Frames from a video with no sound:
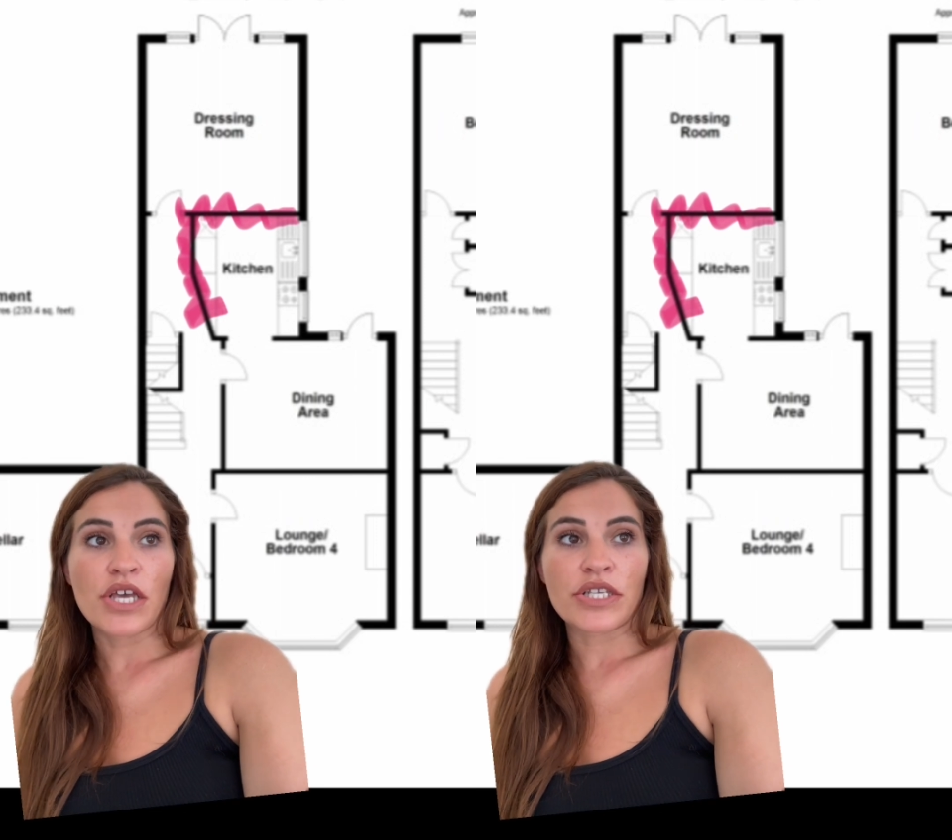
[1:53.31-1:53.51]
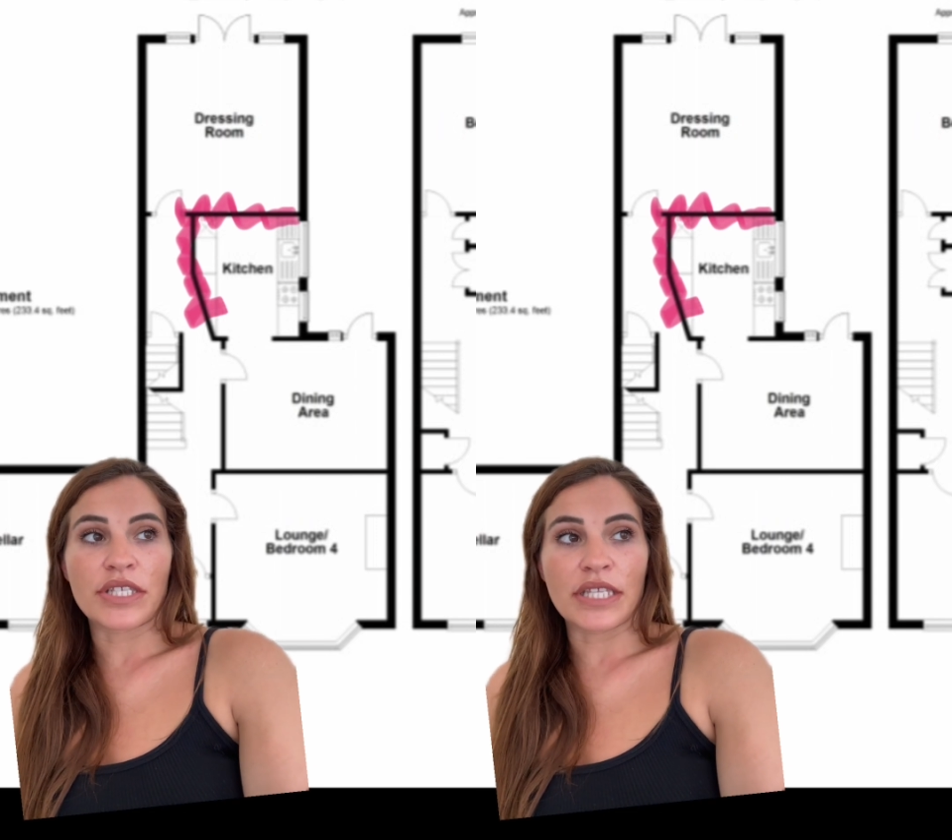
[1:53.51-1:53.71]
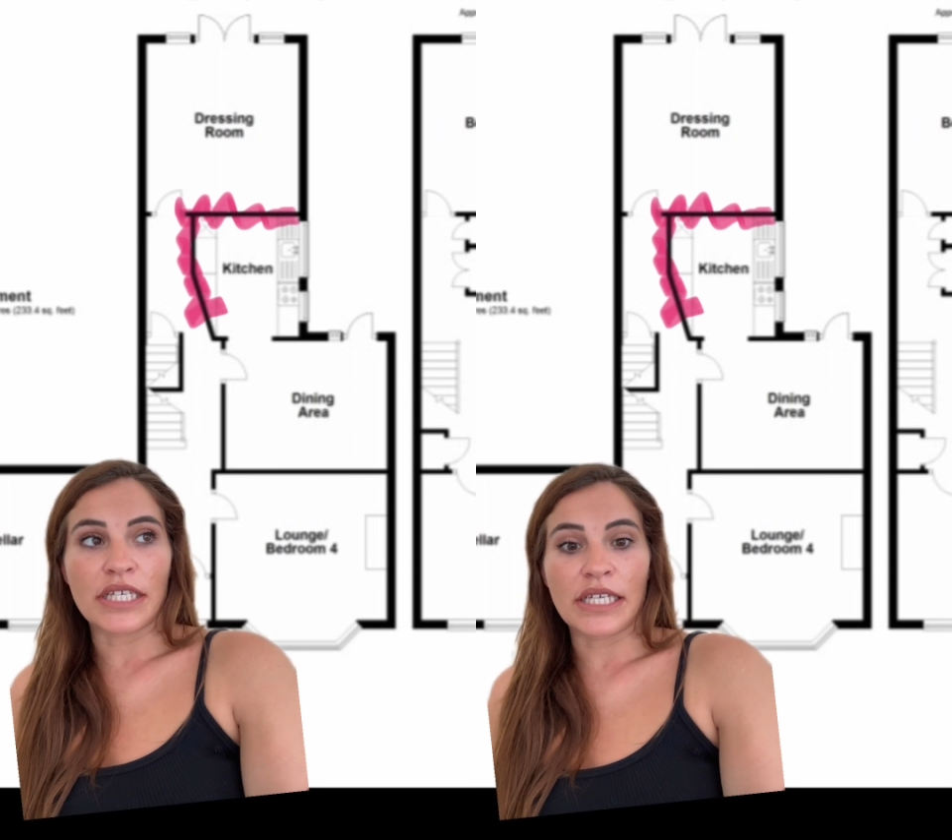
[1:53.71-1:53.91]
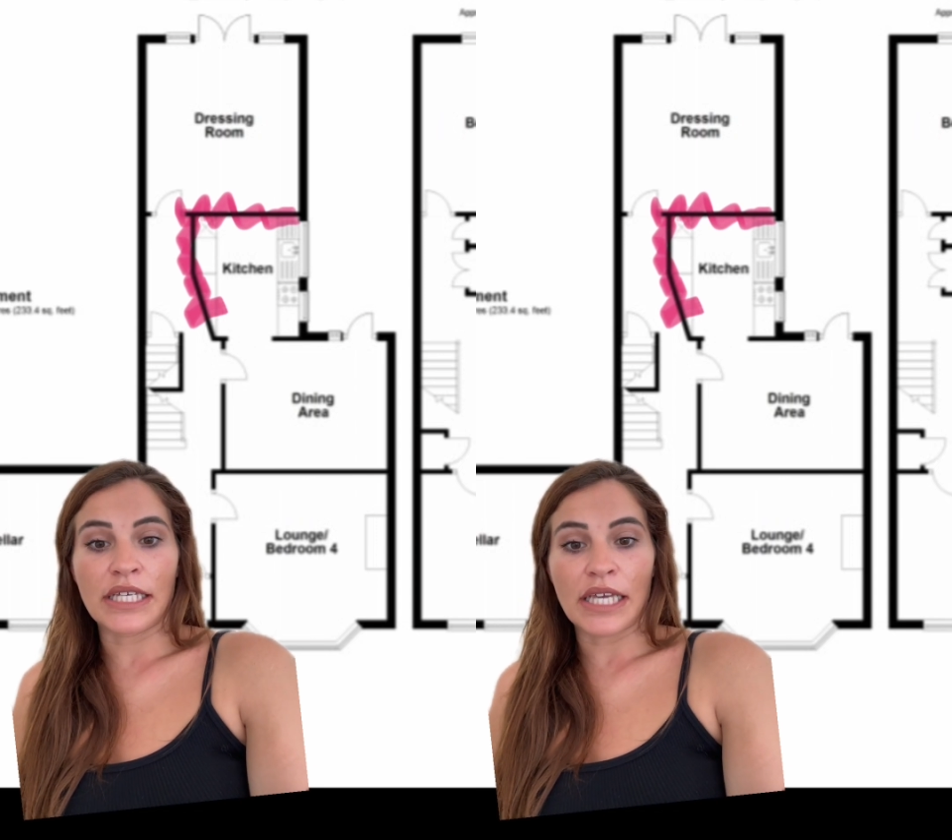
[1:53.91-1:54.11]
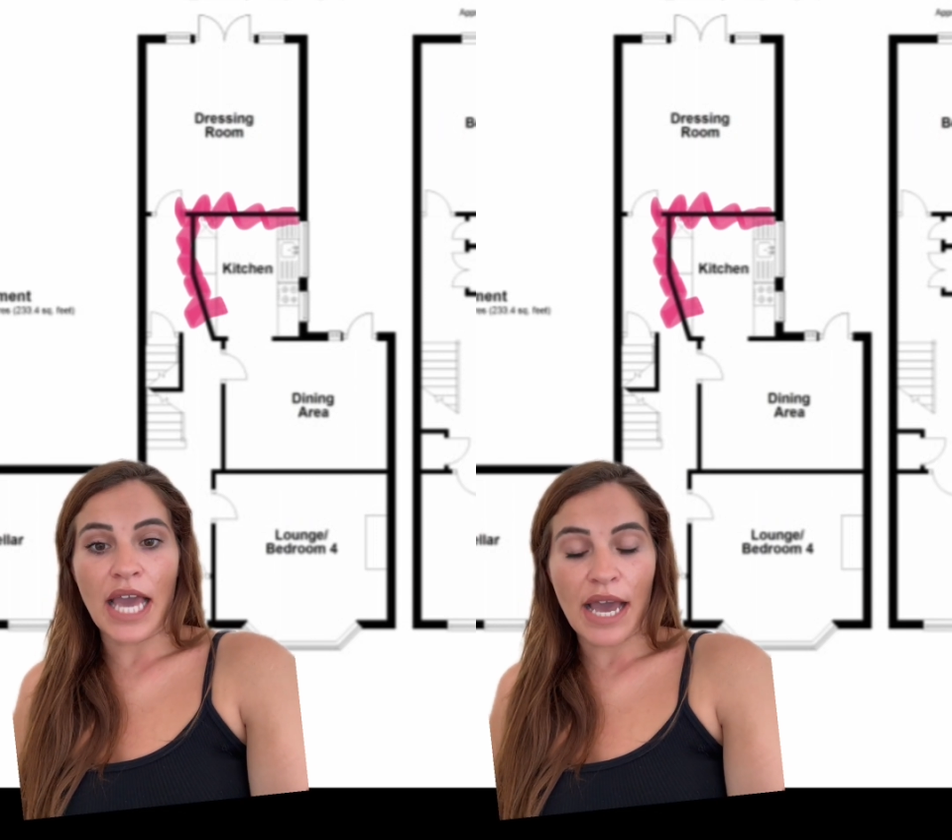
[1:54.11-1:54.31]
So
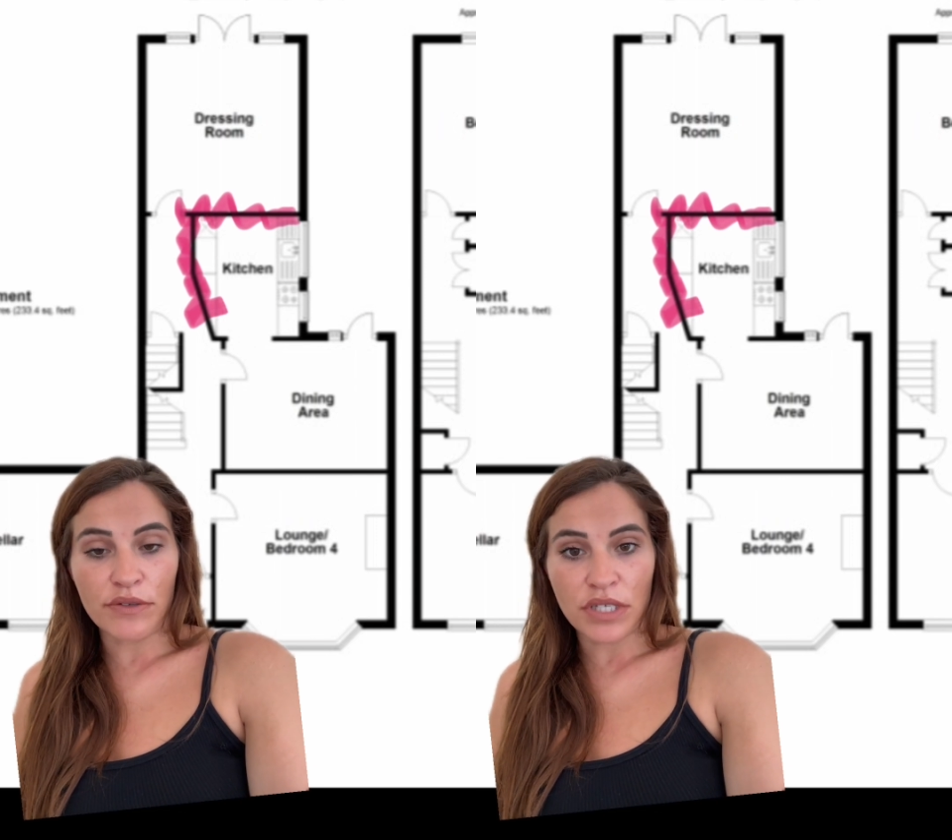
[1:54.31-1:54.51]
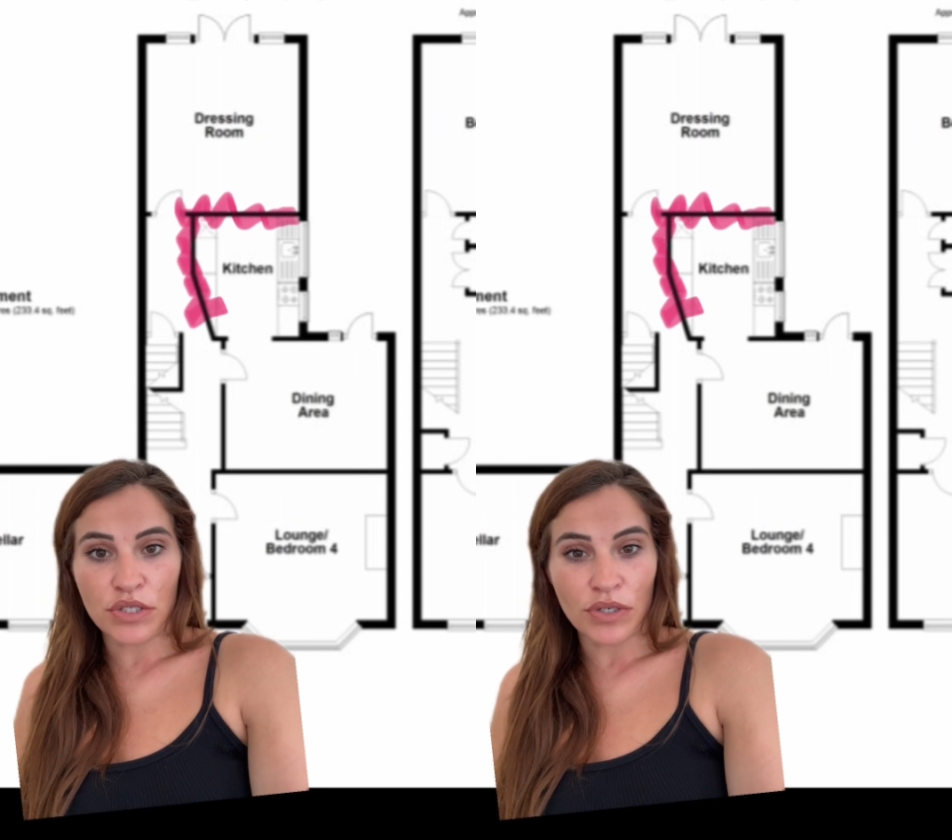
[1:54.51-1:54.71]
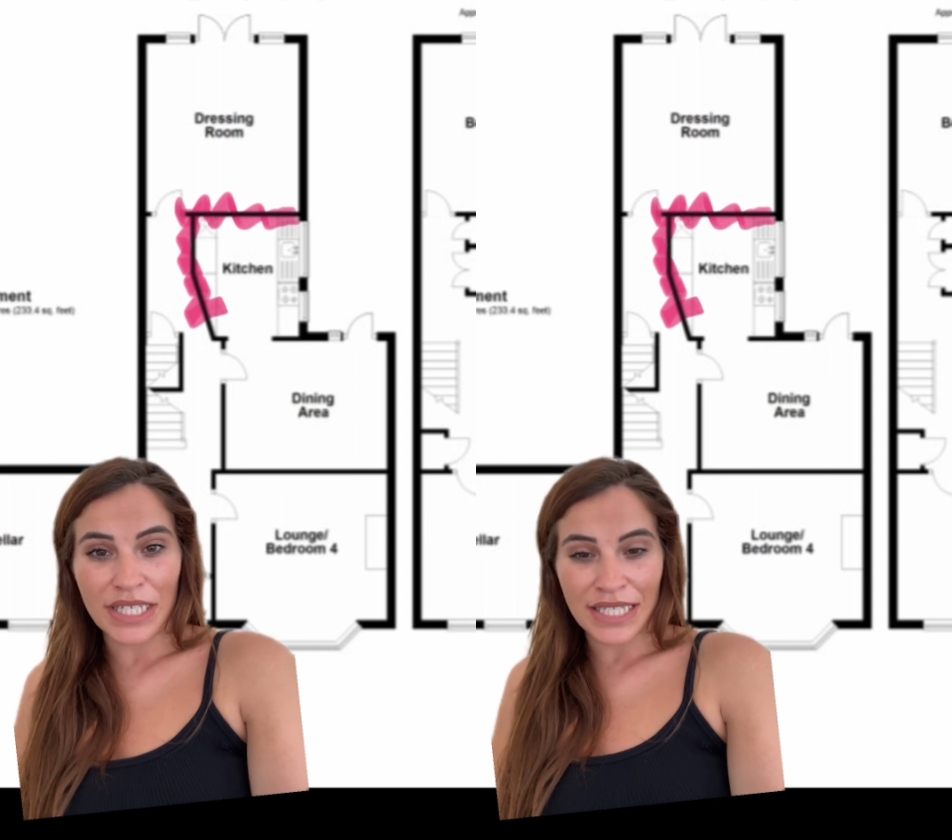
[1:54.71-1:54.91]
the outside toilet